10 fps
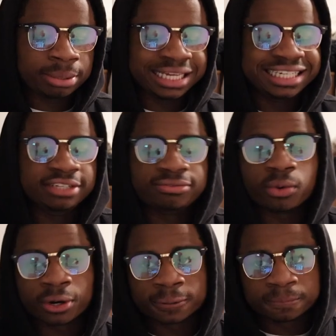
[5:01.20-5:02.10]
play
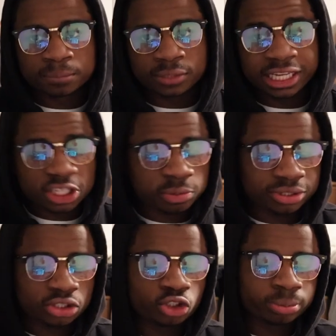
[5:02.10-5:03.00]
d4. In this
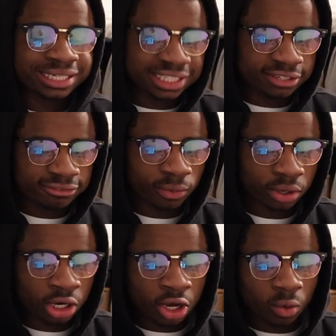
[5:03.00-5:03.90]
position, you play
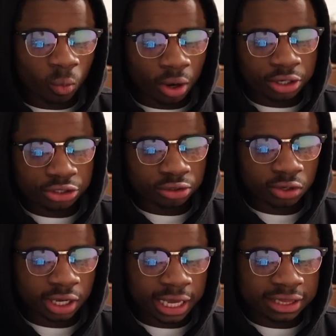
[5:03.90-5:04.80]
d4. One, you're
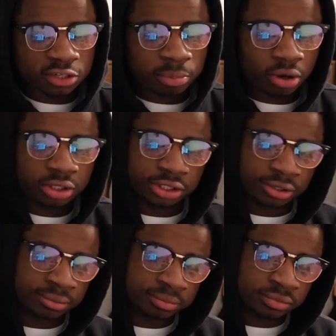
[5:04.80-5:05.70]
looking at this pawn
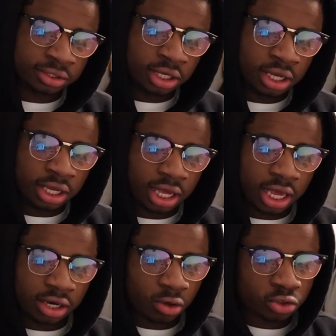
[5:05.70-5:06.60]
here,
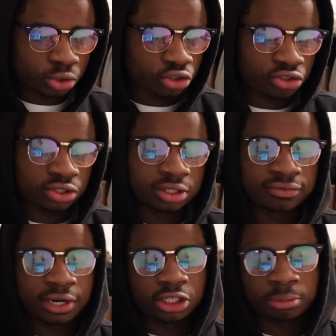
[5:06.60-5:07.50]
and also you're just
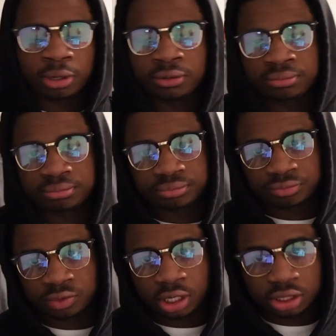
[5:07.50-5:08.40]
solidifying your pawn.
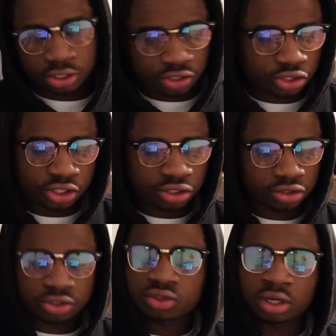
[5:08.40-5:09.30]
All right, these are
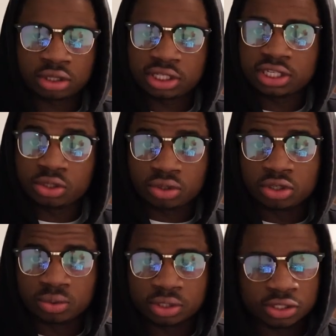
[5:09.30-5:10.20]
the strong things that you
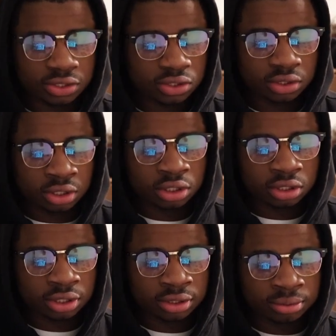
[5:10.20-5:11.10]
can do in this
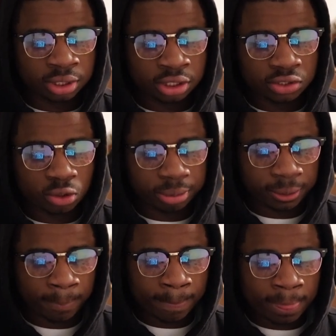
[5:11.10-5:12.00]

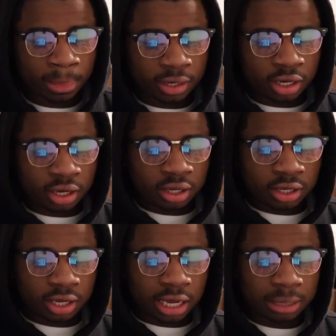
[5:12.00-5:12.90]
opening.
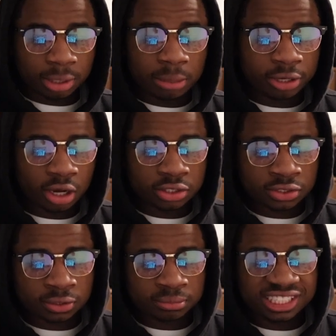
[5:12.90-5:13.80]
And I'm going to be
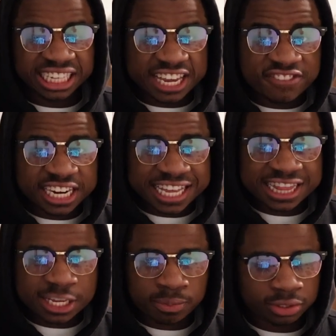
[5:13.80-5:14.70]
honest, even
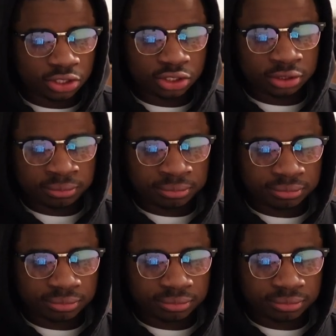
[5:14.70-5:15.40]
in this position,